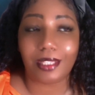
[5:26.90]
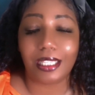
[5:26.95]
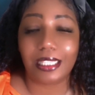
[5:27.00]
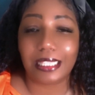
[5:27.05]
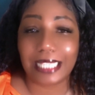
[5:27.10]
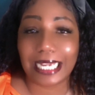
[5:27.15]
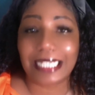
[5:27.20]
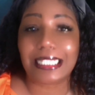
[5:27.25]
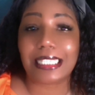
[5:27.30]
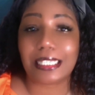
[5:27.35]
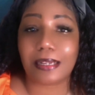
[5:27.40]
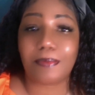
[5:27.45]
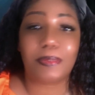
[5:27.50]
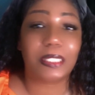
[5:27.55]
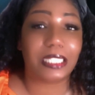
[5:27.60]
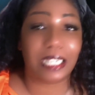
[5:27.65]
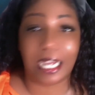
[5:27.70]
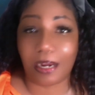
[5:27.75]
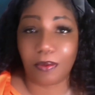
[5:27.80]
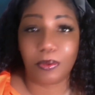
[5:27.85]
That's
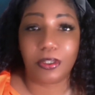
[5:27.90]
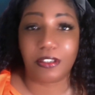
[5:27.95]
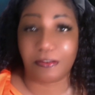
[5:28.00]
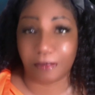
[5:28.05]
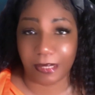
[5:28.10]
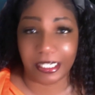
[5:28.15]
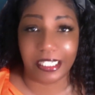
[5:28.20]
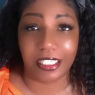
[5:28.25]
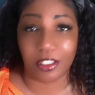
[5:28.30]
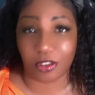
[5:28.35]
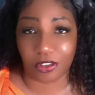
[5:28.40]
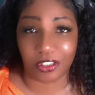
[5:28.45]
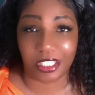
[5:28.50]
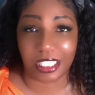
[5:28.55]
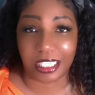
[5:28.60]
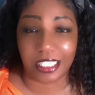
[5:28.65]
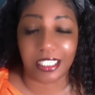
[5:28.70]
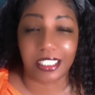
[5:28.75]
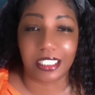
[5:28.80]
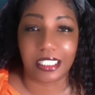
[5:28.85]
something I would have been
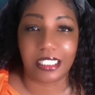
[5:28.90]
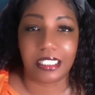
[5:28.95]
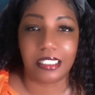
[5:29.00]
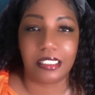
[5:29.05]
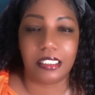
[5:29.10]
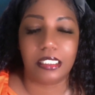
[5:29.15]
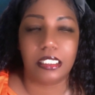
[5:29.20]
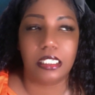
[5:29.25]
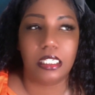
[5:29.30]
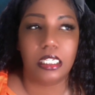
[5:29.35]
interested in.